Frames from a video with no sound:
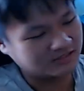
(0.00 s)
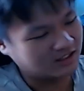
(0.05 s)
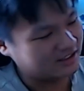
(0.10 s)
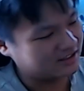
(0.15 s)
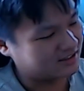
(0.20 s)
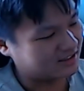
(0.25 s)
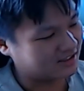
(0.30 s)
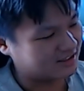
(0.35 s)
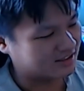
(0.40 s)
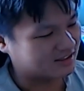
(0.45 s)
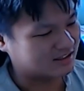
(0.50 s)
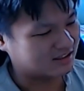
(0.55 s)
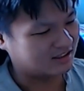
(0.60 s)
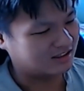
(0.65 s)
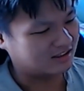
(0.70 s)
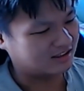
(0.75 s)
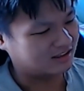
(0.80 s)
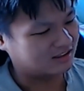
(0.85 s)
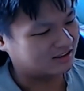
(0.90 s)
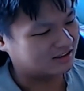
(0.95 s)
this is
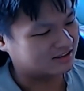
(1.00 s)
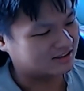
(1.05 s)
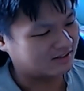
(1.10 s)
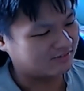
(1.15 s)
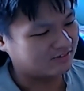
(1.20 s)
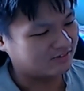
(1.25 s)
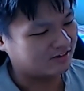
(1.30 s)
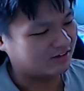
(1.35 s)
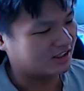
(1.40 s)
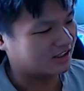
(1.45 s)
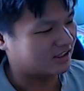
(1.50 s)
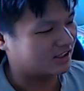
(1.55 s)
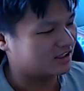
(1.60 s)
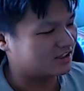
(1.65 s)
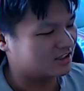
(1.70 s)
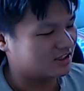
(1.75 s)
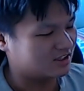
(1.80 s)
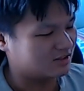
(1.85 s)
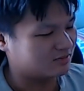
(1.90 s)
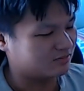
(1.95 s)
7 or 8
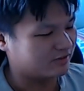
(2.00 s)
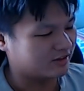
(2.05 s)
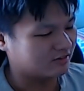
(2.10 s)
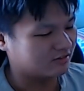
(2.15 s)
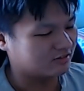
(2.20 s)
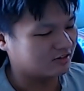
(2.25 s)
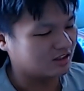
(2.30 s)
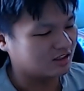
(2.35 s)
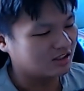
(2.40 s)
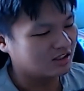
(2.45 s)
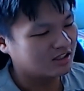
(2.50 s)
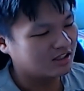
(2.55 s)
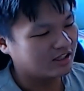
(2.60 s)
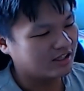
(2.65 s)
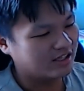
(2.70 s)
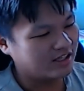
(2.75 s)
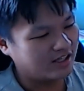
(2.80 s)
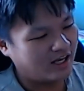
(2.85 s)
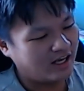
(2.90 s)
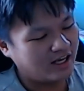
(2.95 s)
kg spring only.
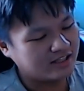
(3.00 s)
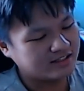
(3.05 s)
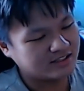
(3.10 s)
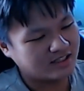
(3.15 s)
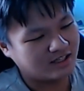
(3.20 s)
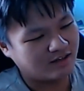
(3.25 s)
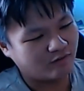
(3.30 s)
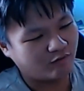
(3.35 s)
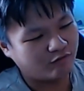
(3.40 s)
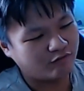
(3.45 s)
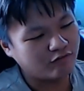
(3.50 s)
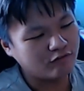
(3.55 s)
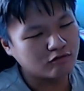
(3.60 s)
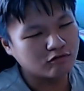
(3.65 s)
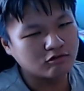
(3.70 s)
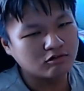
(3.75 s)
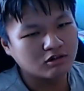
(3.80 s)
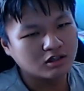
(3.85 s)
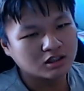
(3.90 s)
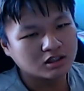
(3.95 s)
It has a
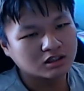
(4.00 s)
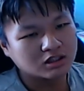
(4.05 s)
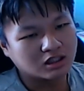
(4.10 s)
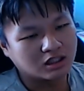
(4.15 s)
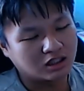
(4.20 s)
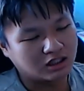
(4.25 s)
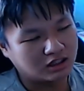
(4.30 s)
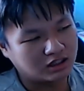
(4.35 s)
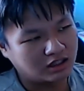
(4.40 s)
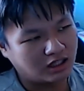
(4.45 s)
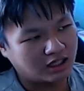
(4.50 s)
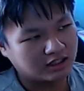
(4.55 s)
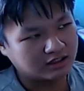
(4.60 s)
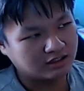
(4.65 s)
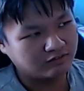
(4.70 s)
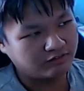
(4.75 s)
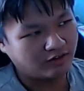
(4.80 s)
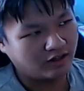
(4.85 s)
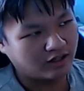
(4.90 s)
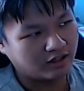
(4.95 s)
full
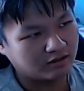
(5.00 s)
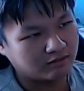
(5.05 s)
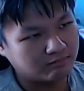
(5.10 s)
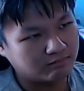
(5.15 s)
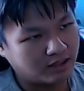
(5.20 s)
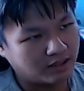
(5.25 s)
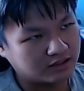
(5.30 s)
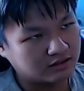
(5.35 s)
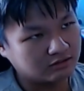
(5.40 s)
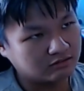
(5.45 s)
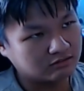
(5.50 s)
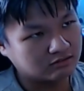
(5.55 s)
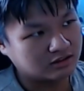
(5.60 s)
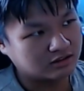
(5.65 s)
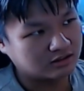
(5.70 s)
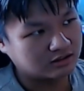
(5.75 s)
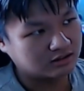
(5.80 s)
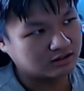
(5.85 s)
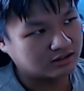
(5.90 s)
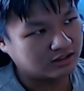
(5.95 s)
artifact metal
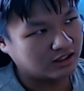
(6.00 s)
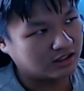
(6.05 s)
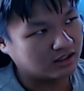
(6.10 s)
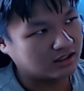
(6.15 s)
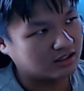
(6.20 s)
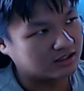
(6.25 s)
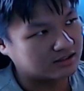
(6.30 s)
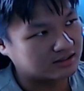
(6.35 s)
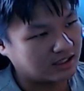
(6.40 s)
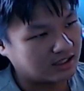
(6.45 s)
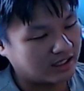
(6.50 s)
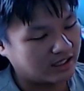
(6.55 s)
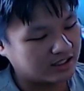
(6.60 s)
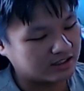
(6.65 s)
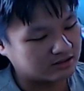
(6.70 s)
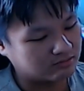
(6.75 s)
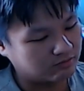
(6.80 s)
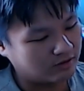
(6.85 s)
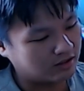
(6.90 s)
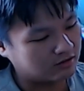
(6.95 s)
kit inside
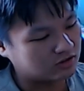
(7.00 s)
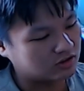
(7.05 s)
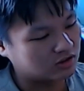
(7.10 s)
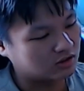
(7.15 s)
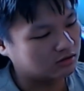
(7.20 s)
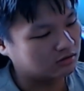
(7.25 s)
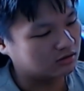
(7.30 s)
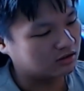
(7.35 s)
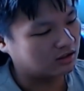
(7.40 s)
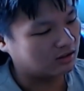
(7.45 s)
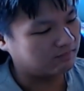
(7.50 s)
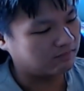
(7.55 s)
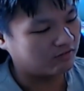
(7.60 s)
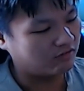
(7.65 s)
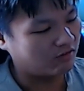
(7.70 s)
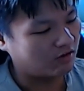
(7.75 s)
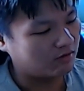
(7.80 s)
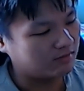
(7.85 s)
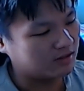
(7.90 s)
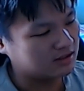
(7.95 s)
as well. So the
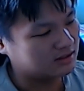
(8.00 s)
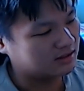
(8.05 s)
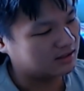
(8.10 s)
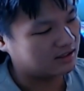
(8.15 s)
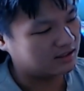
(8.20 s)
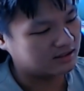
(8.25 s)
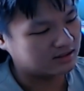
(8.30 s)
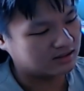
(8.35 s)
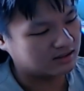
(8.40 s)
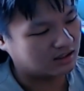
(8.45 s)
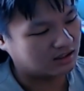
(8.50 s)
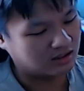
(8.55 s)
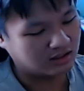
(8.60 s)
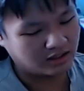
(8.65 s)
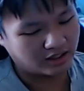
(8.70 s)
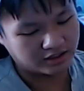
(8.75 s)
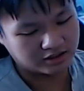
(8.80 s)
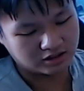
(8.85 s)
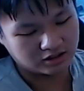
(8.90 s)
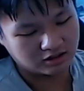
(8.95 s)
performance is
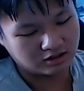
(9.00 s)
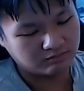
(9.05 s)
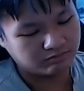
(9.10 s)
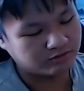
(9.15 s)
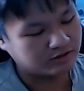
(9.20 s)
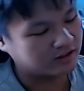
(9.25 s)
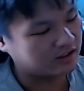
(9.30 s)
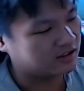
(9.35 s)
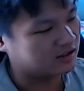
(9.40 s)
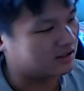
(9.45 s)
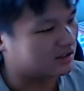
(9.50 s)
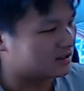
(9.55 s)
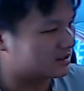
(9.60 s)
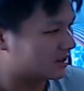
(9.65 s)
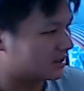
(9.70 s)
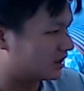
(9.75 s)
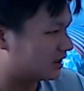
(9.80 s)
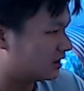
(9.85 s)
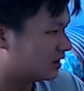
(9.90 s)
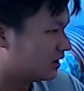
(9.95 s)
actually pretty
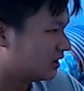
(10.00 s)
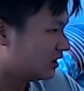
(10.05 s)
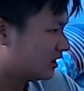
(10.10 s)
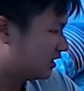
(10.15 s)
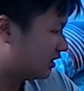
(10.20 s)
decent.